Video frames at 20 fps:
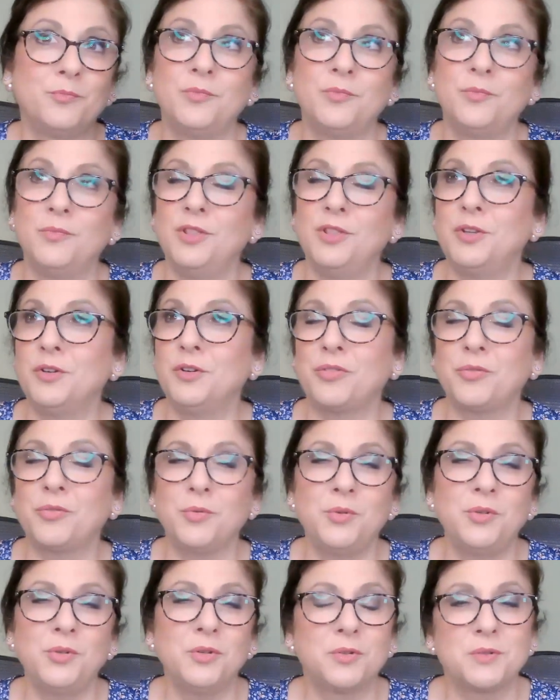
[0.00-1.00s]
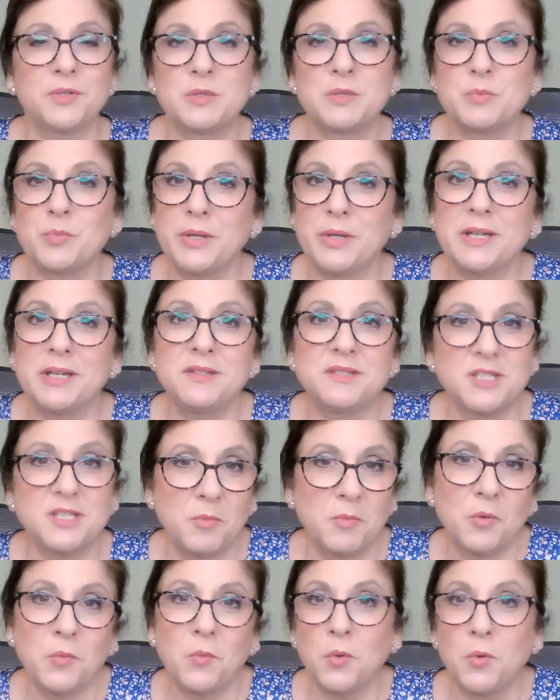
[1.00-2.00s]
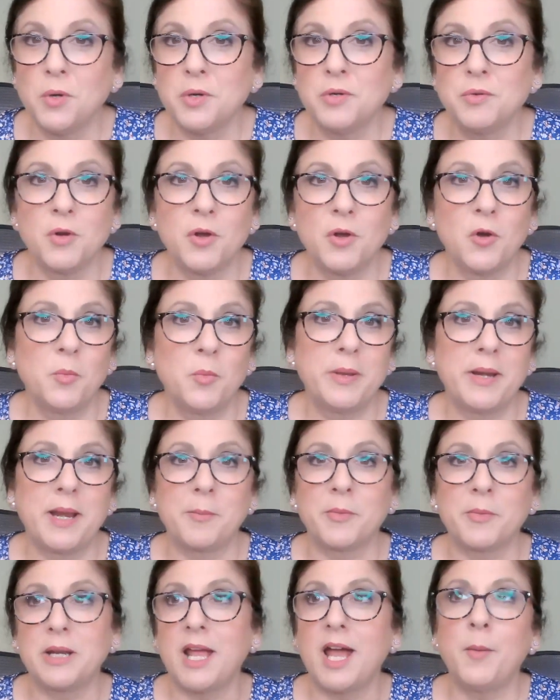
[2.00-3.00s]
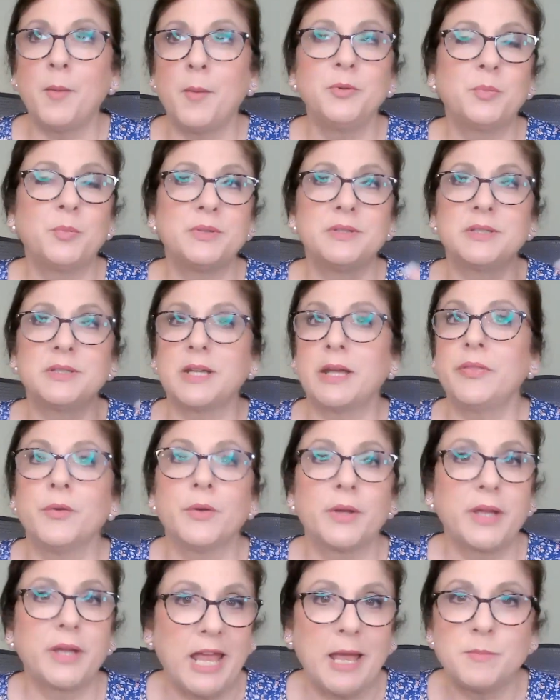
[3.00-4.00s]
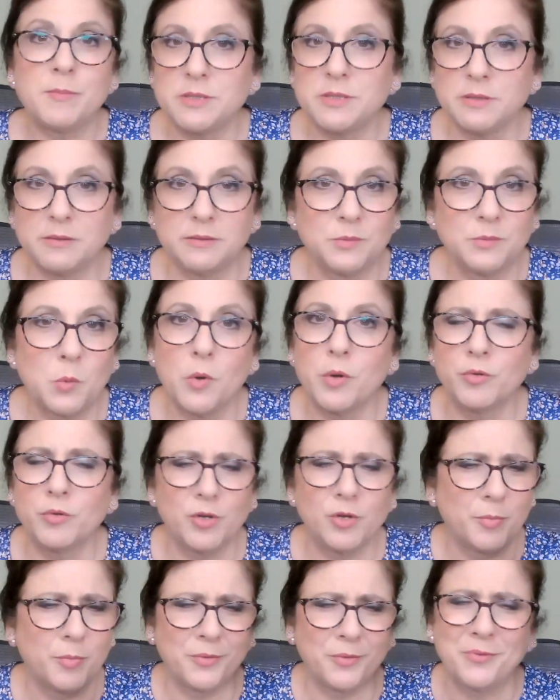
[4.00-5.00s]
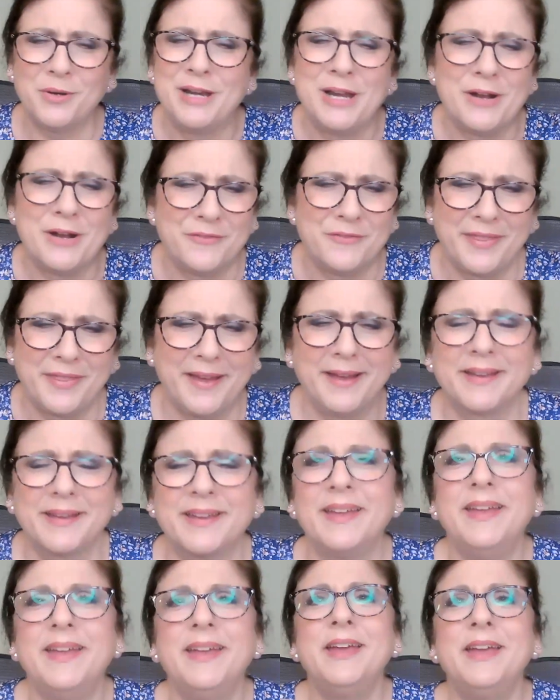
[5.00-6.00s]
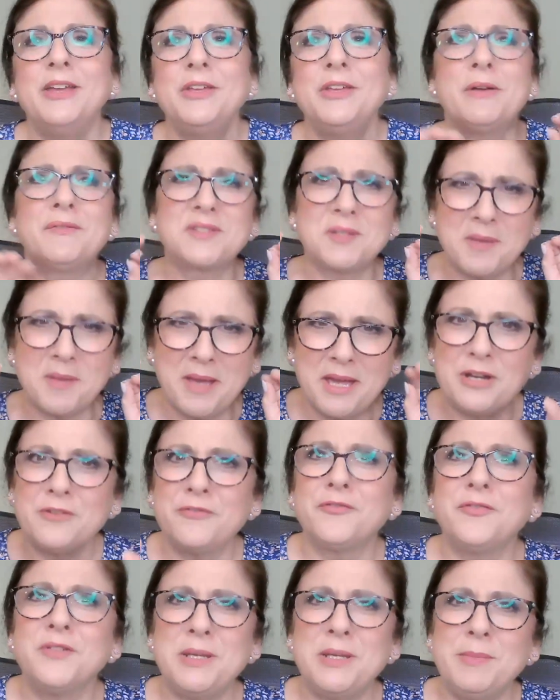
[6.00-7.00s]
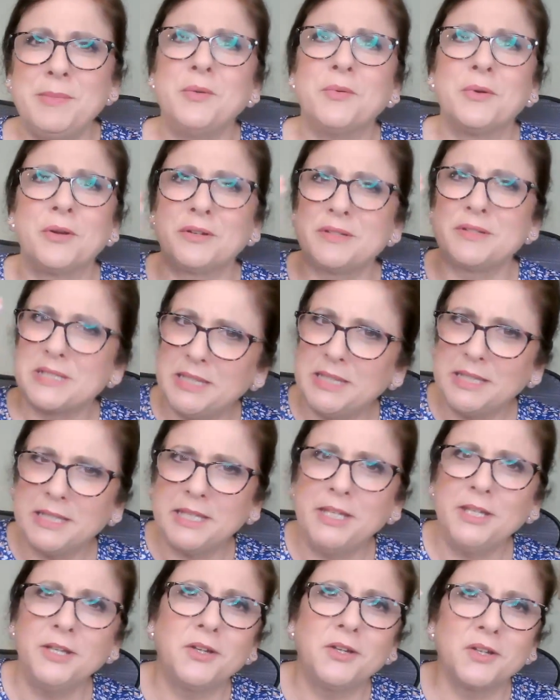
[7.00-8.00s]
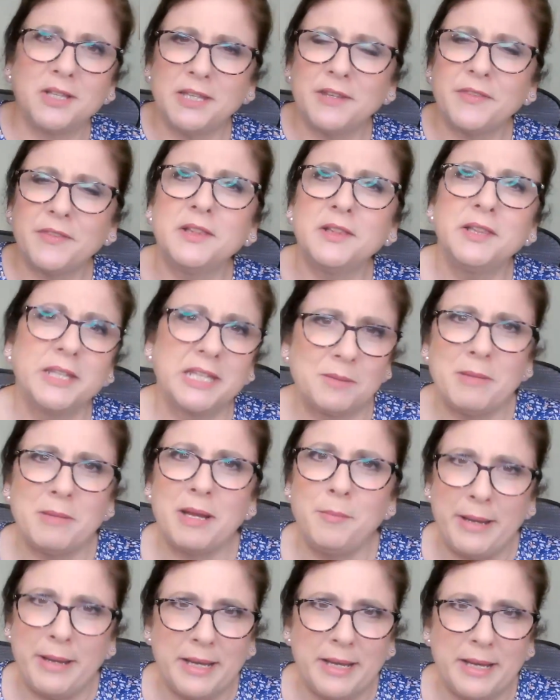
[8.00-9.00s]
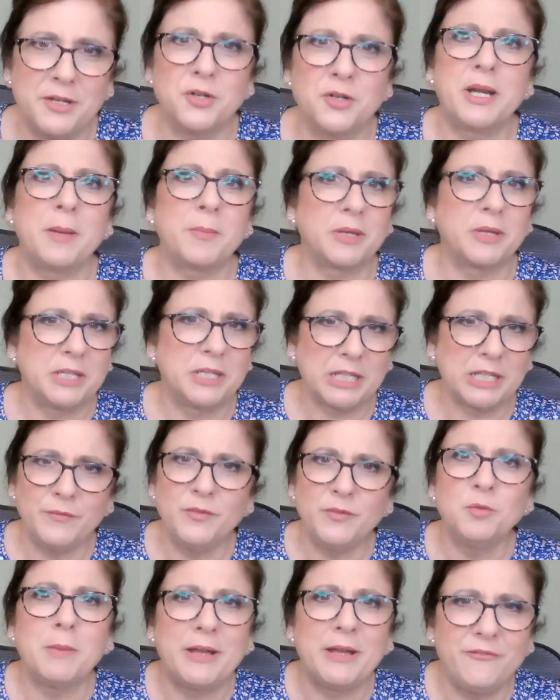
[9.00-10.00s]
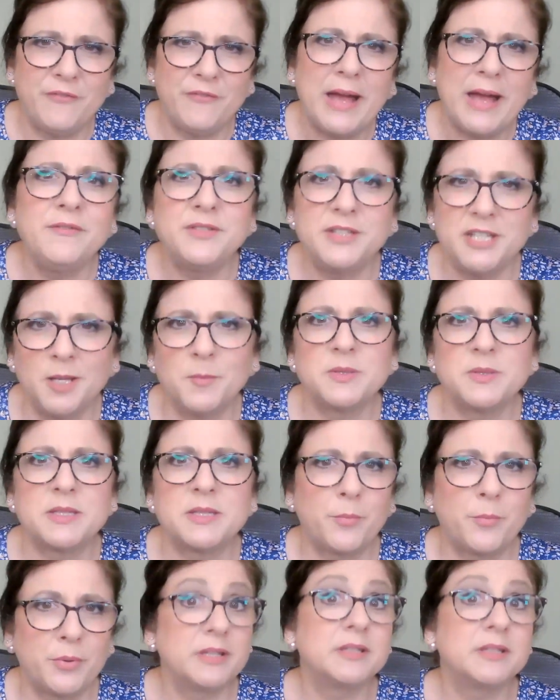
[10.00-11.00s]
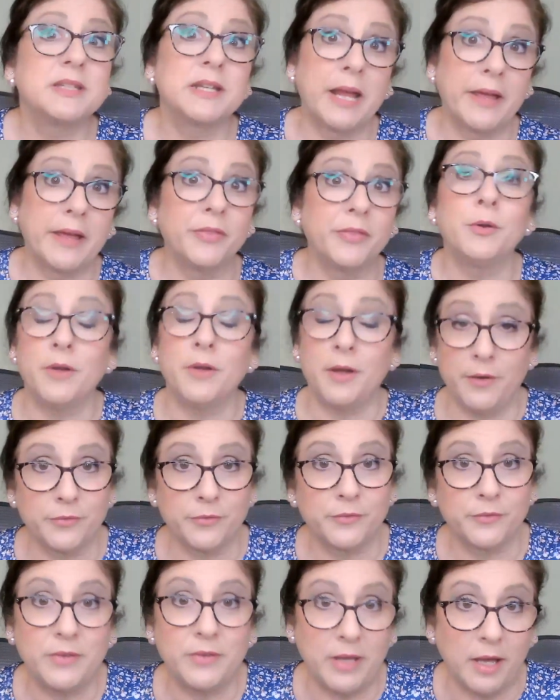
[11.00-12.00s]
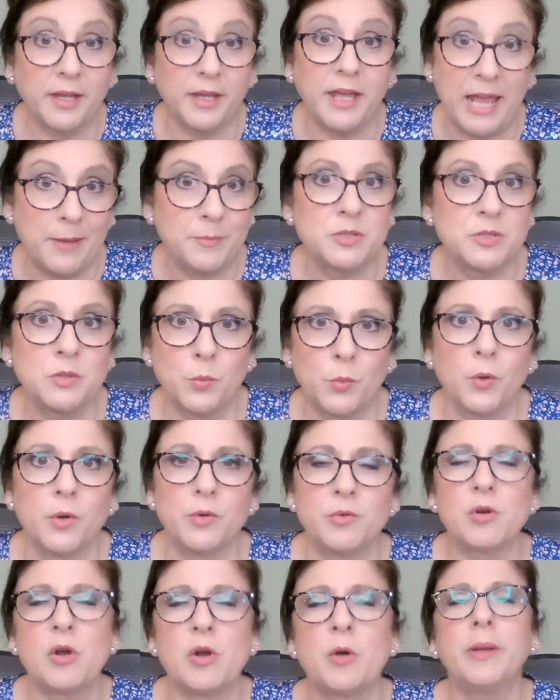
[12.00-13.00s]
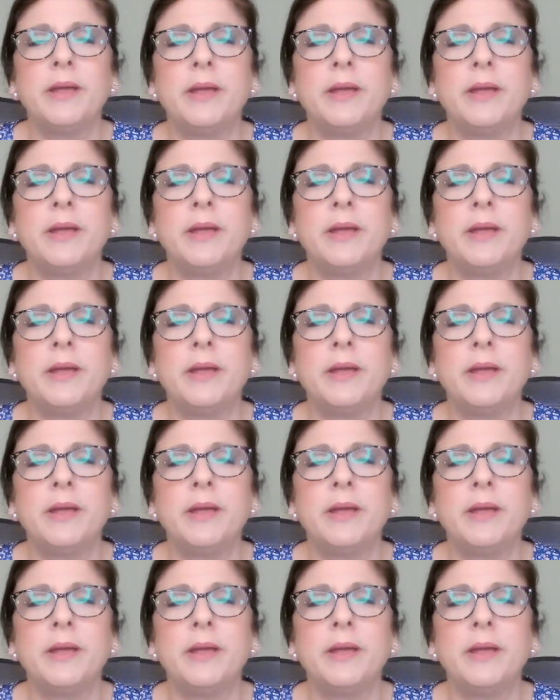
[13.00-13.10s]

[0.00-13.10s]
look through your spring and summer wardrobe, and I'm going to help you put together a capsule wardrobe or whatever the heck. You have some kind of freebie where it's click here, click the link in my banner, and I'm going to give you my 5 tips on putting together a capsule wardrobe.